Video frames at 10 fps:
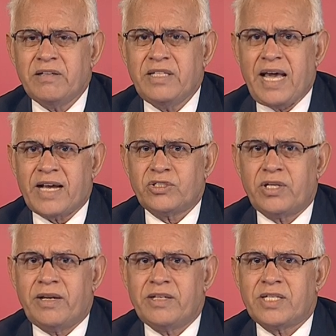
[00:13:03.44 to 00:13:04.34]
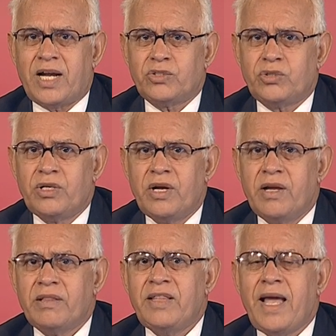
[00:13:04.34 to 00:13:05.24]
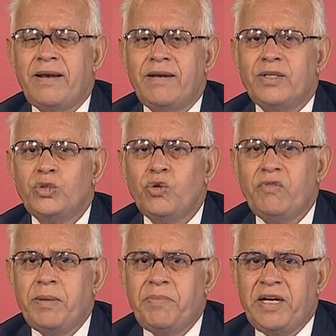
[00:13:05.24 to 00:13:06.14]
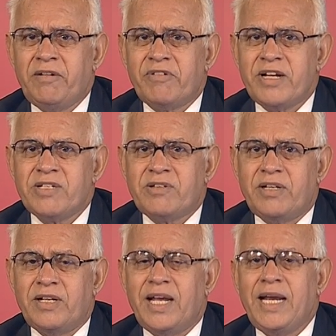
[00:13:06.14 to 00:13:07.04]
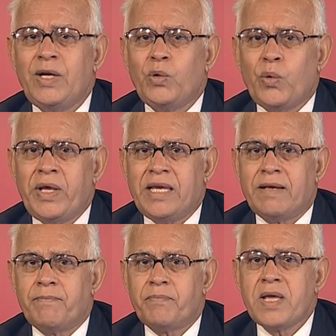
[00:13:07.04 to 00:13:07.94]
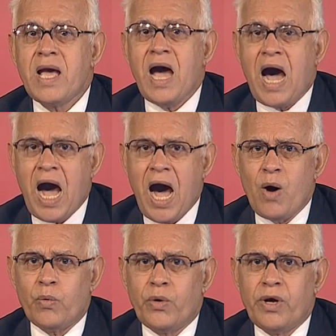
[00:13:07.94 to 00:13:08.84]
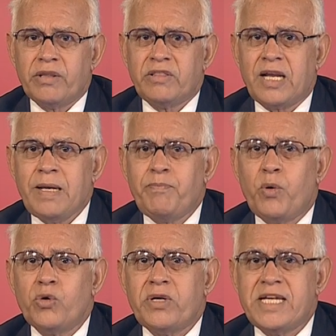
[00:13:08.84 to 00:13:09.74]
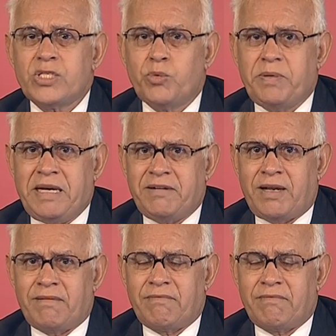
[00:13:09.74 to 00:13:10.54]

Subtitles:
the action research, then you will be interested in knowing how the report has to be written.